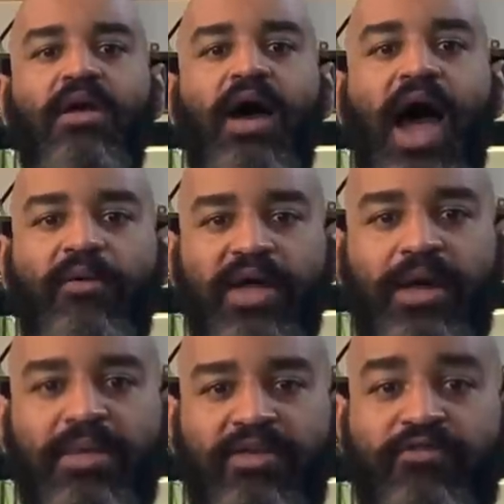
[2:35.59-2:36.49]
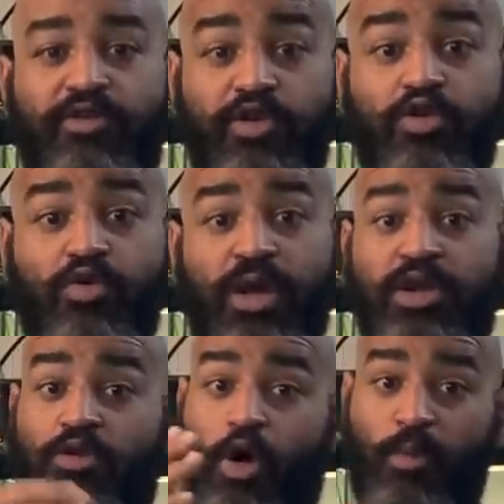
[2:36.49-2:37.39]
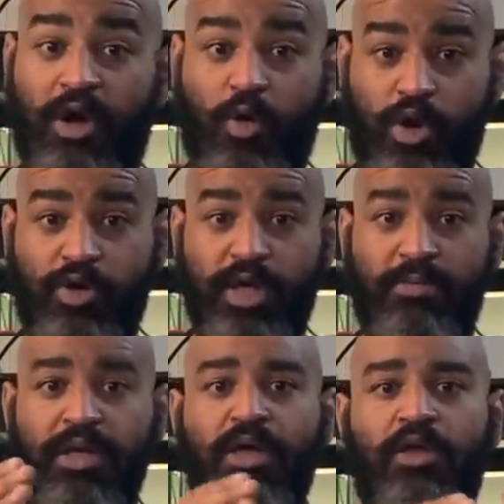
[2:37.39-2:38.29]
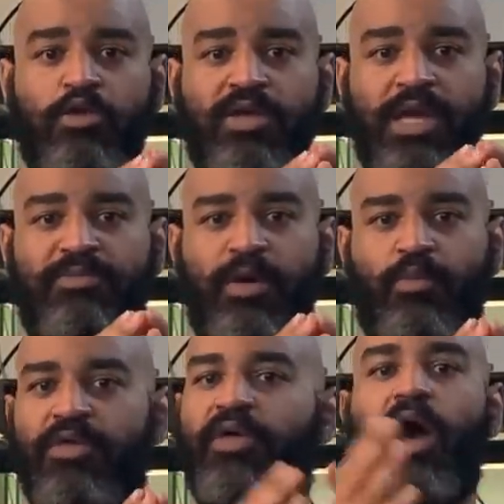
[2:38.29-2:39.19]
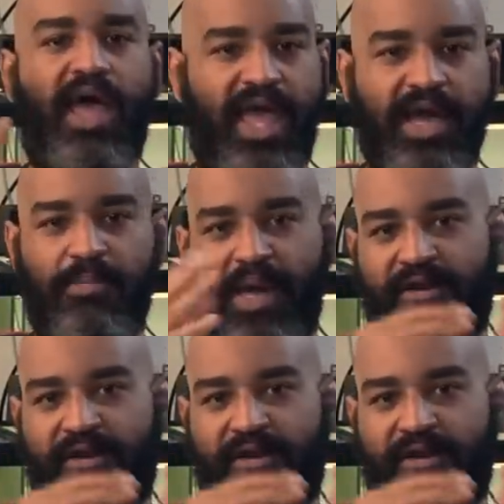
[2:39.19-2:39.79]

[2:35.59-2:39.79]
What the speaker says: I recommend for you in your home aquarium, you keep them with a hang-on back